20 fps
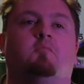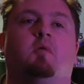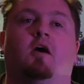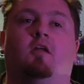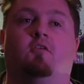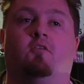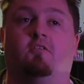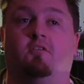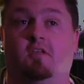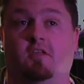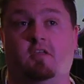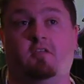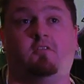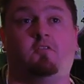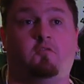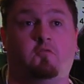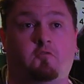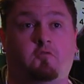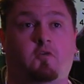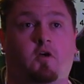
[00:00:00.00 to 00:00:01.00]
matter is the
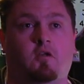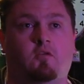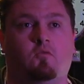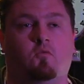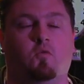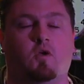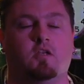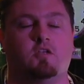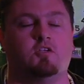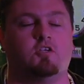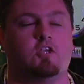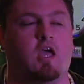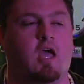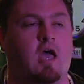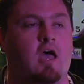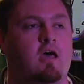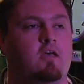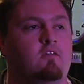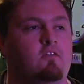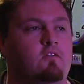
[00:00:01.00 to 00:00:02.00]
Eastern Front, which
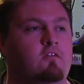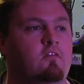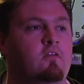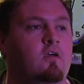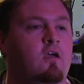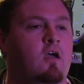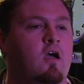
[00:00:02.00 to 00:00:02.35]
has,